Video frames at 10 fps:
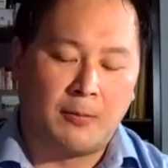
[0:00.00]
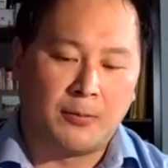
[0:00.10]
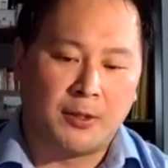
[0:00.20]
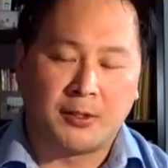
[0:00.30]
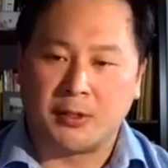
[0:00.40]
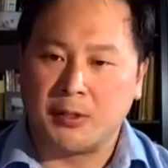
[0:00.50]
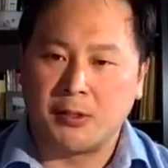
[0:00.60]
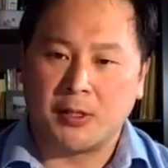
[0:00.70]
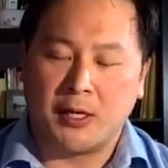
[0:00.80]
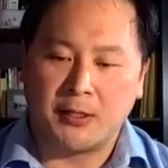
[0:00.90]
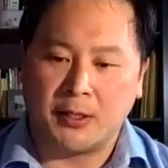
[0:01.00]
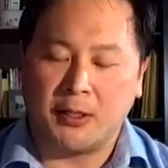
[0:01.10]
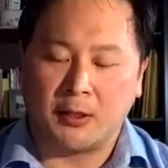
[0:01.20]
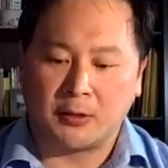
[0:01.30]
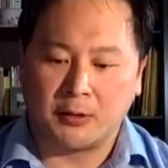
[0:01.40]
This is, as
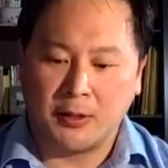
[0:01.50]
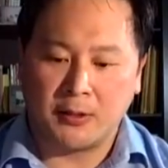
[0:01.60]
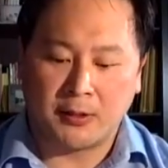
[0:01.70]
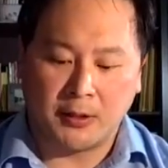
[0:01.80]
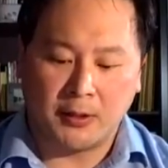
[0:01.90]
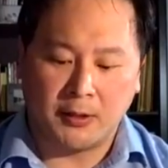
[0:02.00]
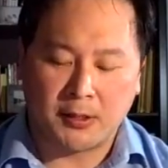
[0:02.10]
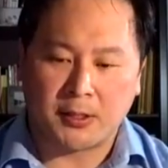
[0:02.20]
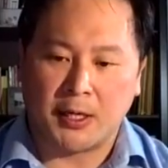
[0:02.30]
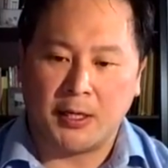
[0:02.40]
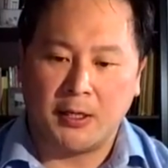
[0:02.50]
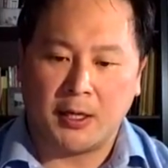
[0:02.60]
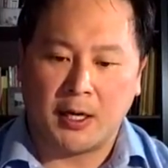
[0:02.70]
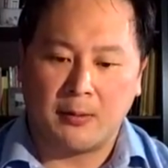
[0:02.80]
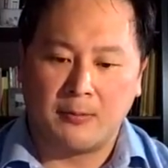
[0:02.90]
he said,
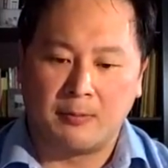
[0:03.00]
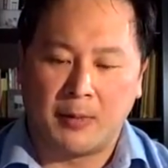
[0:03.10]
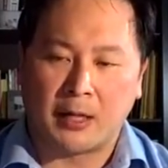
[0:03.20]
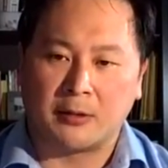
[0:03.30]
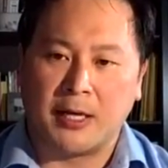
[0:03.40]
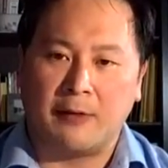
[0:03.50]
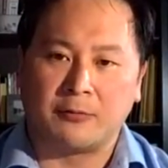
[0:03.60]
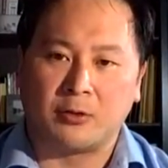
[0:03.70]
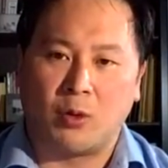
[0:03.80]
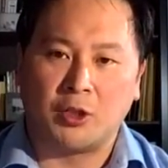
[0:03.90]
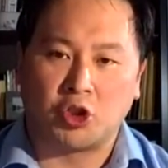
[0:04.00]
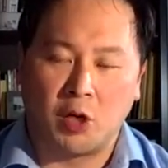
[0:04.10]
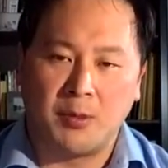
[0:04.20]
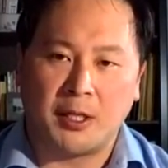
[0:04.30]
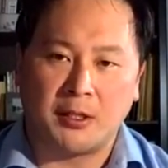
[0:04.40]
modeled after what
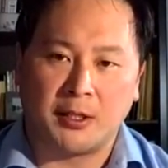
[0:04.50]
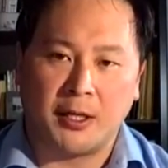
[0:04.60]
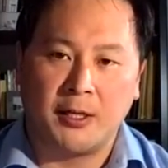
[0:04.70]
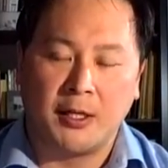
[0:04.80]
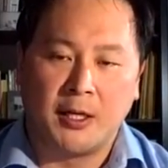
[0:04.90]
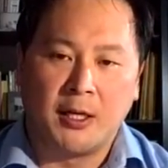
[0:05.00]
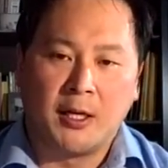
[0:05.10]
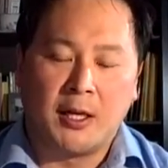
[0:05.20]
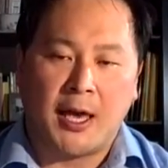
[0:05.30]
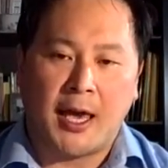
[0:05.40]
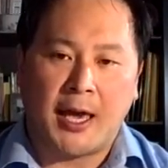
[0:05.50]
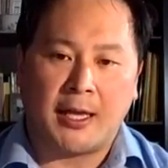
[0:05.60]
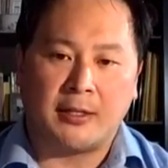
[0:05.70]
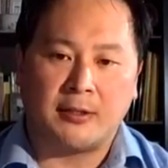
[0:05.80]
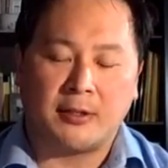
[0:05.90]
Germany did,
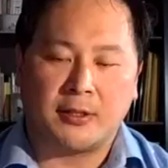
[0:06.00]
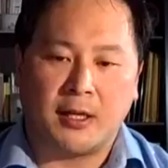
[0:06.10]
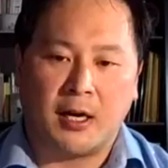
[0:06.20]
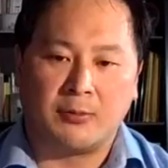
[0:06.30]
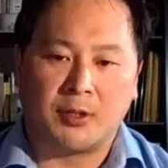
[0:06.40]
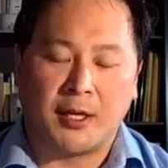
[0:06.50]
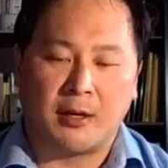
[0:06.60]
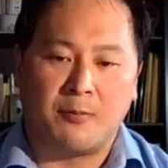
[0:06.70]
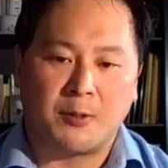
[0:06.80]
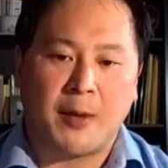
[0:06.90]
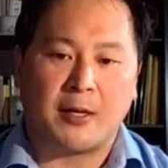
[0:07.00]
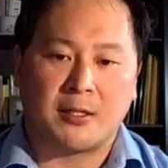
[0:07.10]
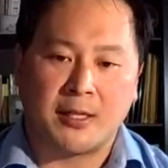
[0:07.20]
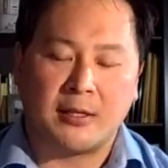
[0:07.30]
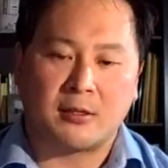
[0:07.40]
and to get a better
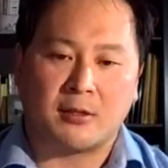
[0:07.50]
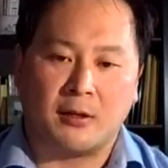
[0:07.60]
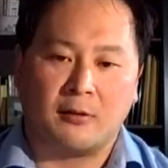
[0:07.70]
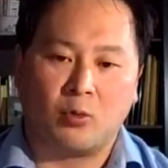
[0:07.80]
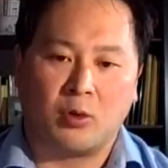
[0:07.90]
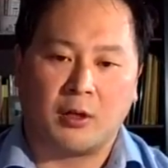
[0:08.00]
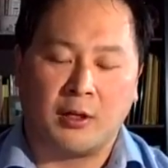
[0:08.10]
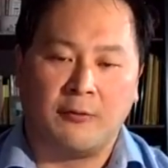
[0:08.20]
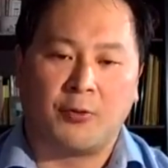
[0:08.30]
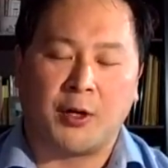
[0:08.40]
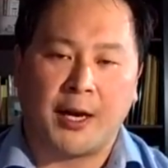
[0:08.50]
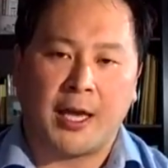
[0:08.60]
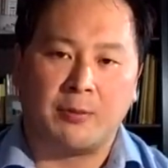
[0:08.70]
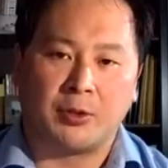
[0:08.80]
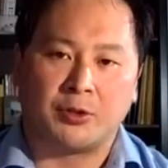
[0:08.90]
sense of if we're
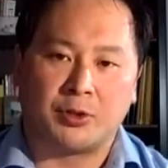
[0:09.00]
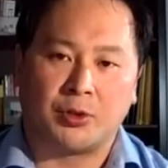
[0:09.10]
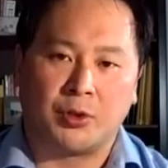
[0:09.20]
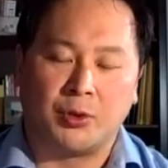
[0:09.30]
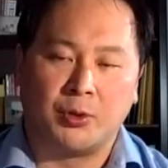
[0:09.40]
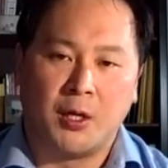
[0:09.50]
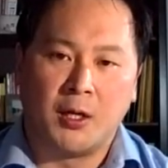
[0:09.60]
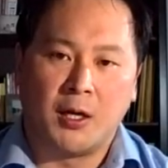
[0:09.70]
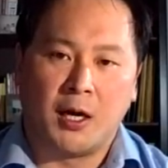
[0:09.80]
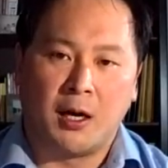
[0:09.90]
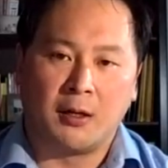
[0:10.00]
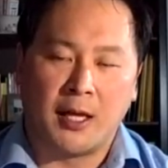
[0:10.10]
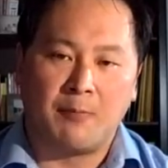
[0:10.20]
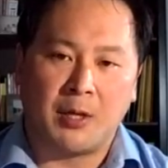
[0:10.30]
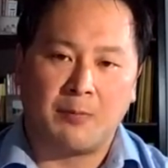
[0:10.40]
able to
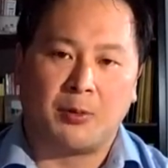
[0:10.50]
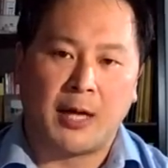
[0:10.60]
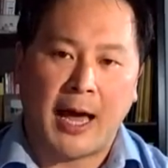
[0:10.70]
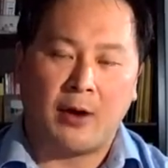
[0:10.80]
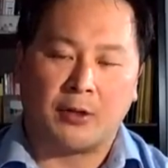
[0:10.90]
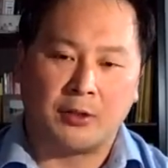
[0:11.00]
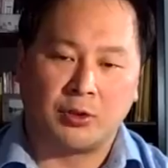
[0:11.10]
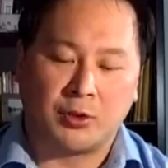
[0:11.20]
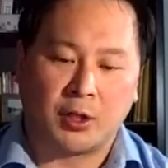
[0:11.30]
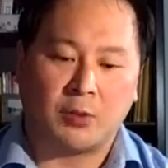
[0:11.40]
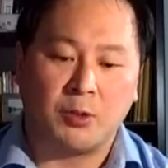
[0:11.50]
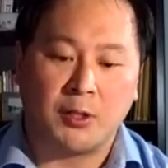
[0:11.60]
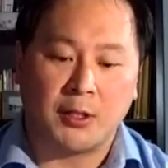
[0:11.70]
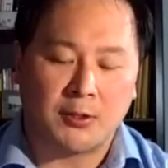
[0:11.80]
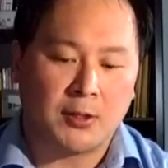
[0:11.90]
let people out into our
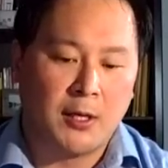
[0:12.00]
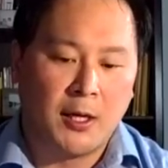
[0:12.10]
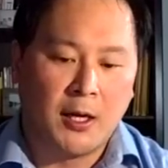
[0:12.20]
communities.